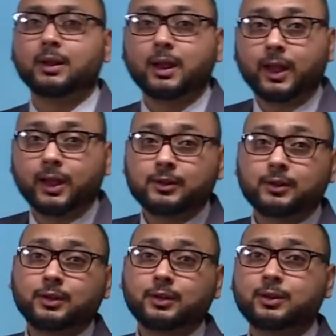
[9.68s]
And
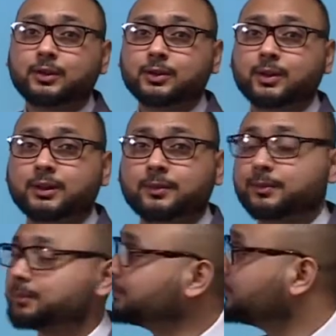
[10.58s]
during the
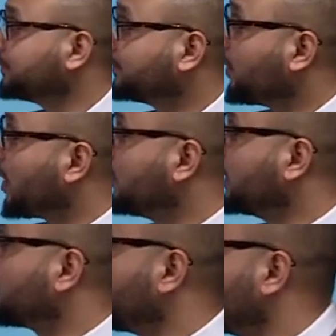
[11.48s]

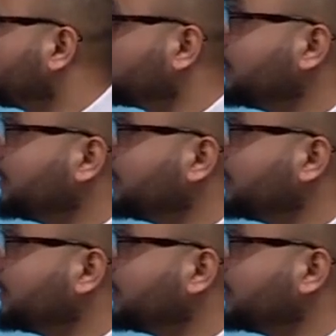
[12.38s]
following course